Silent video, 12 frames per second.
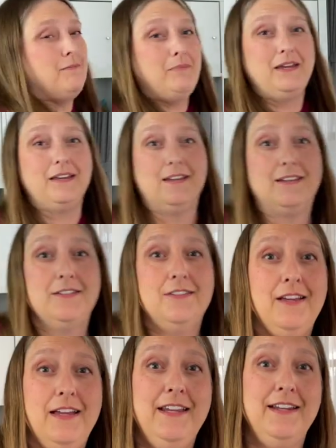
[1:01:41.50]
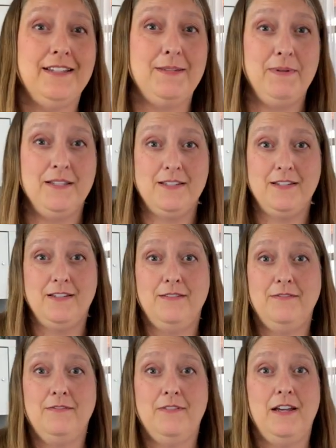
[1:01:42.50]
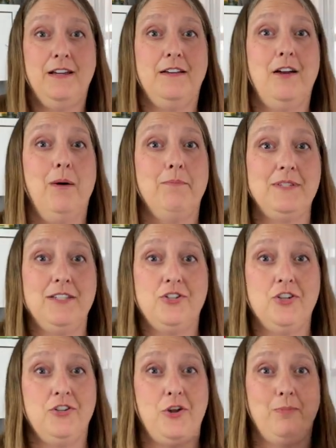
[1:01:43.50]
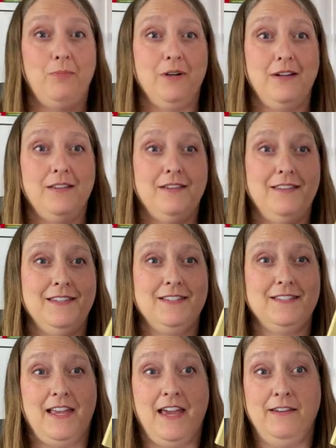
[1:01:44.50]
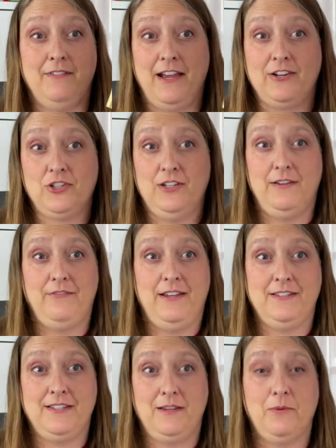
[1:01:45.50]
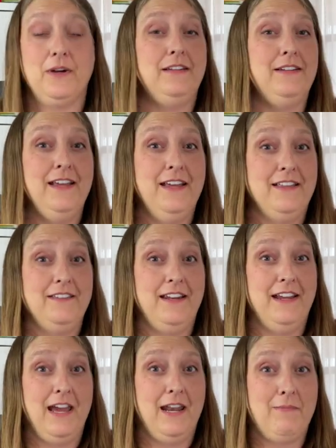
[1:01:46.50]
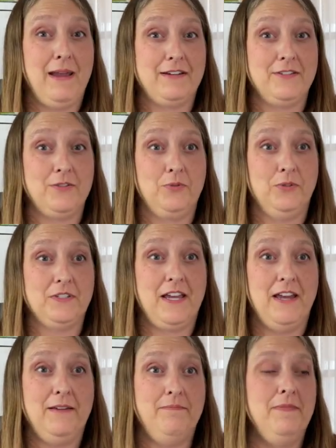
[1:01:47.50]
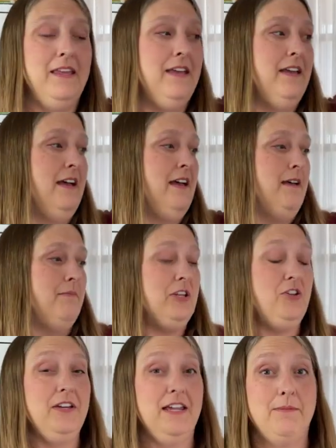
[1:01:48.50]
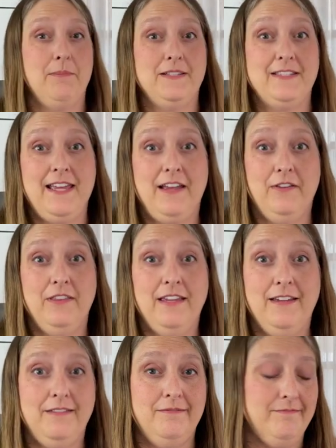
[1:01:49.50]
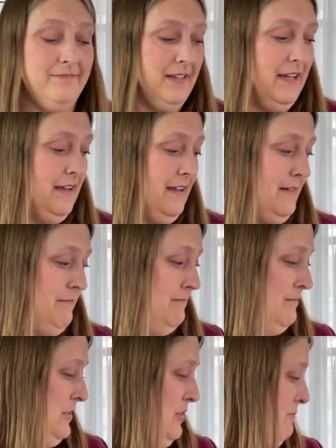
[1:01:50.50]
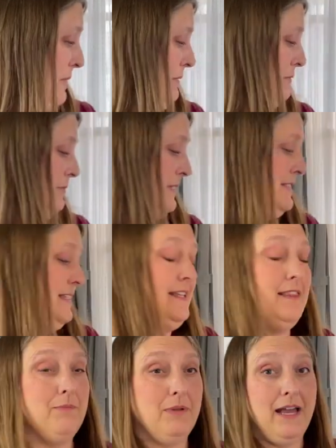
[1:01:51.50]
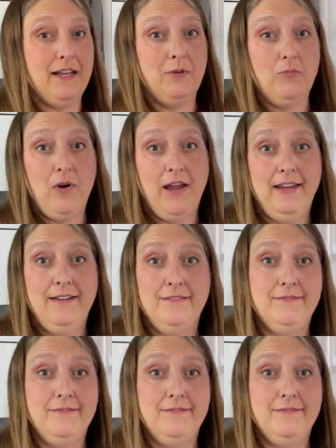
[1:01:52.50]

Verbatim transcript: pick an inexpensive composition notebook. This is kind of actually a fancy one that I got at back to school time, but you can get them on sale then. You've probably seen the black and white